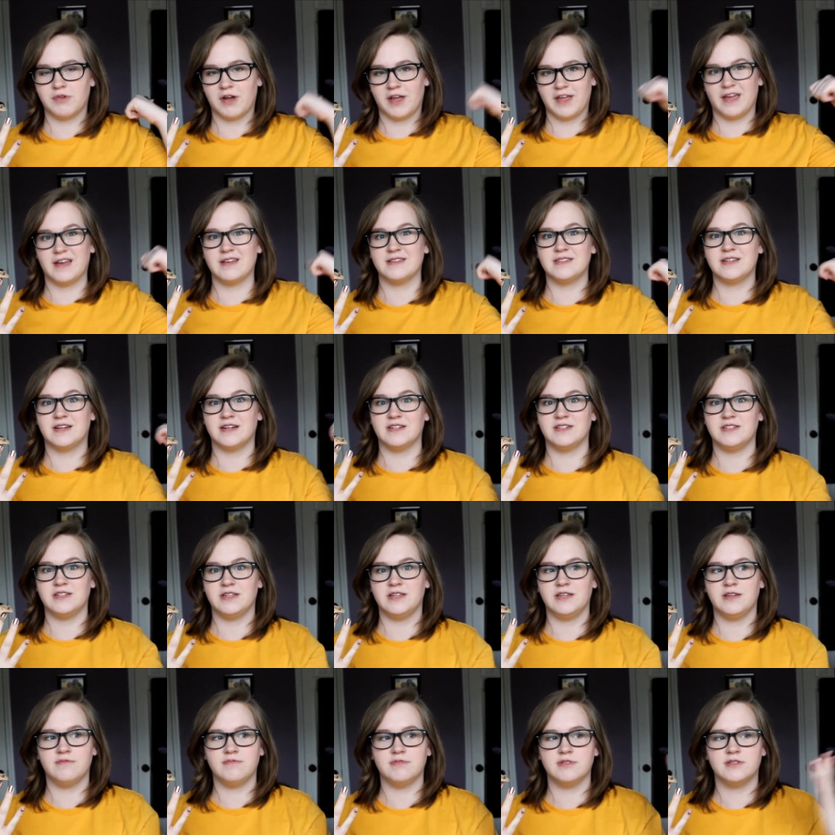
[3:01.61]
When I got Scotchy,
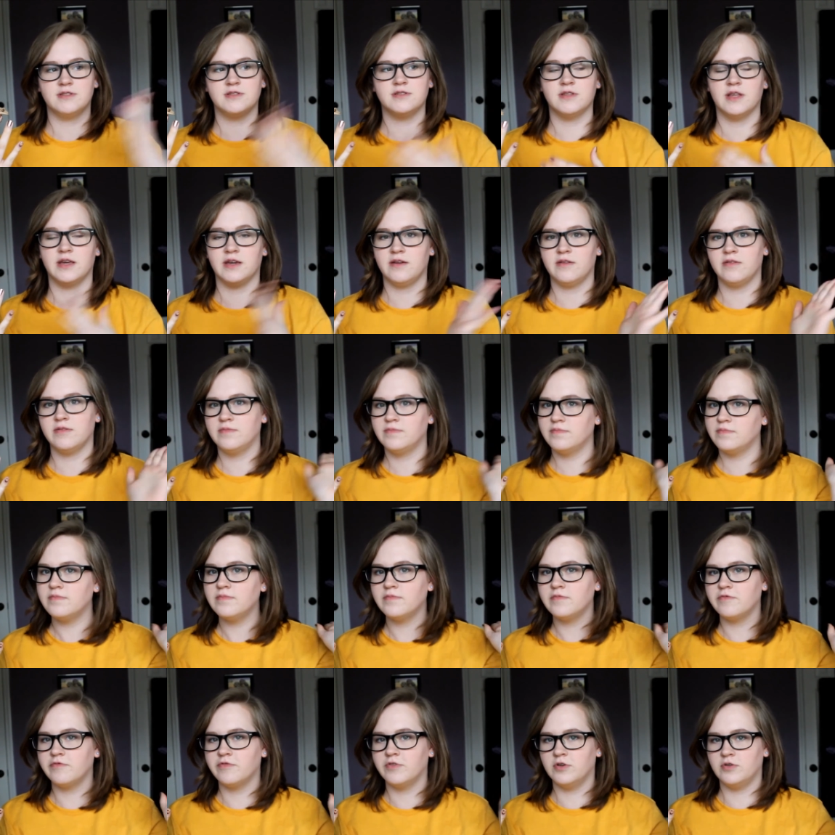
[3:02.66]
he was like
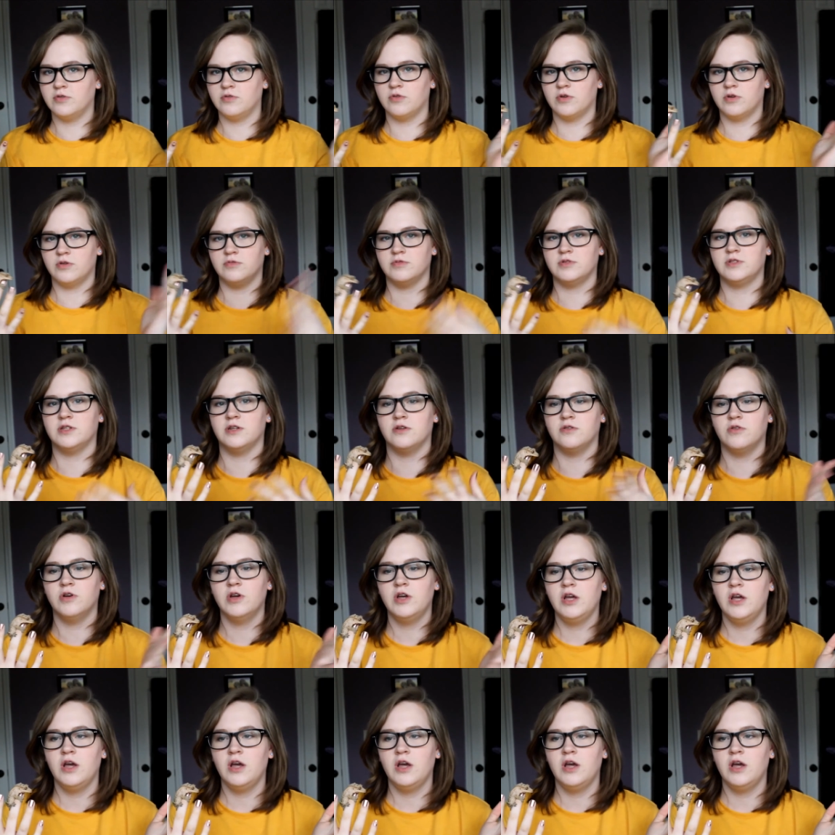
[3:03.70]
full grown, so